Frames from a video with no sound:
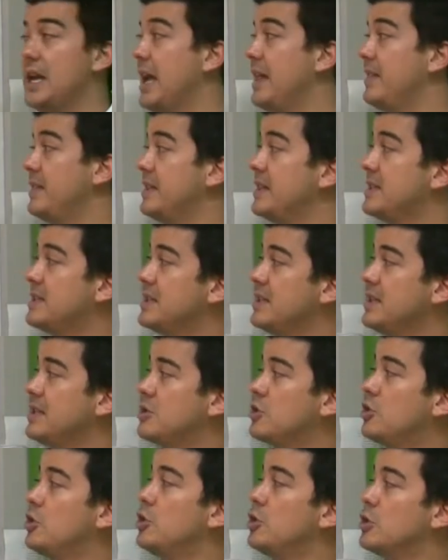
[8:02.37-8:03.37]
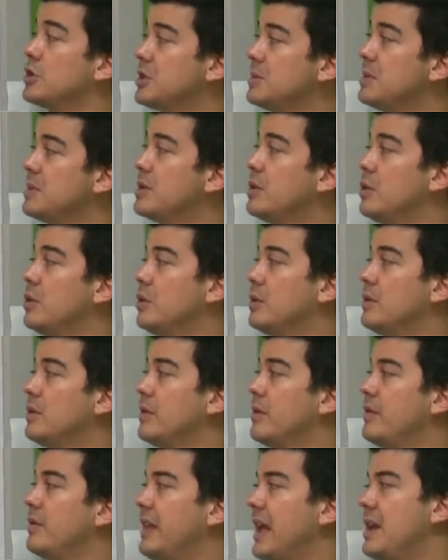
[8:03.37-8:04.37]
And this could also be
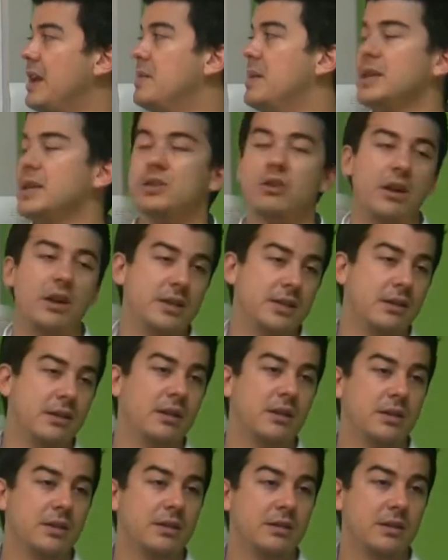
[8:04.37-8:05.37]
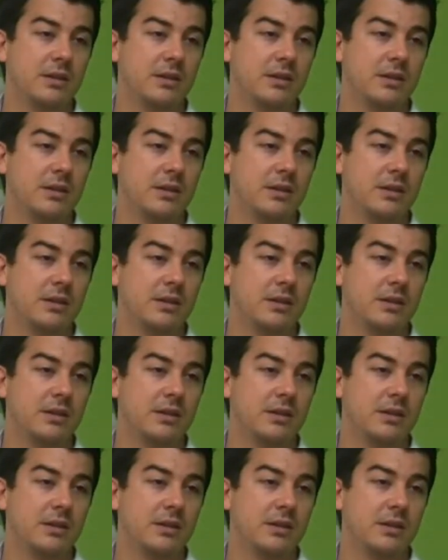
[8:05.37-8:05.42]
called database criteria.